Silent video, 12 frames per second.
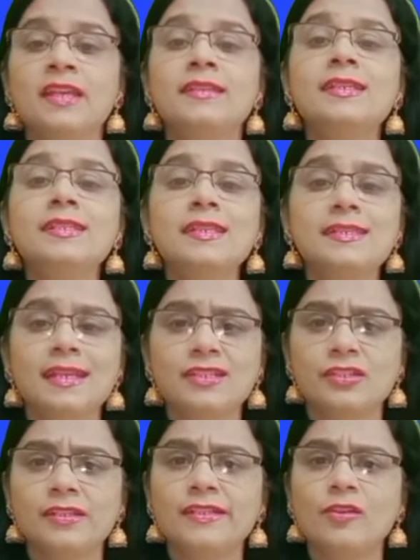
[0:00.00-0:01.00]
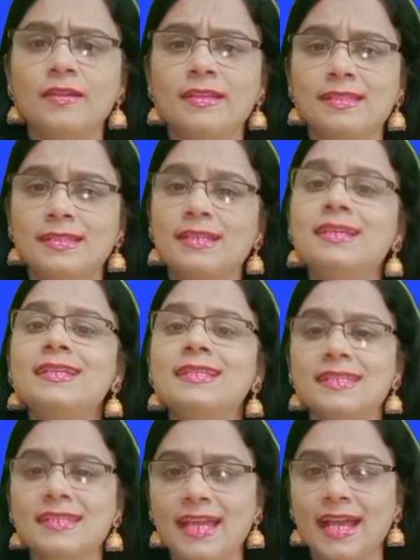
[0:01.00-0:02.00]
This is actually called as the
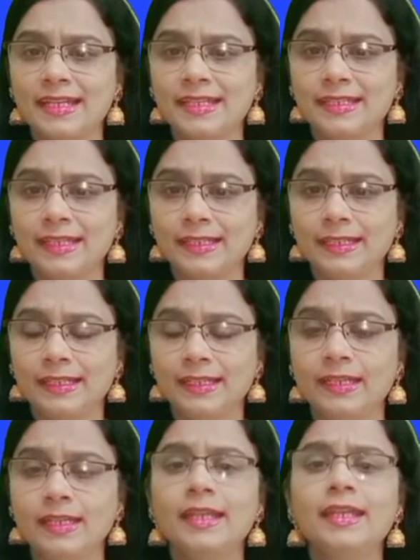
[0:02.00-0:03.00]
scanning technique.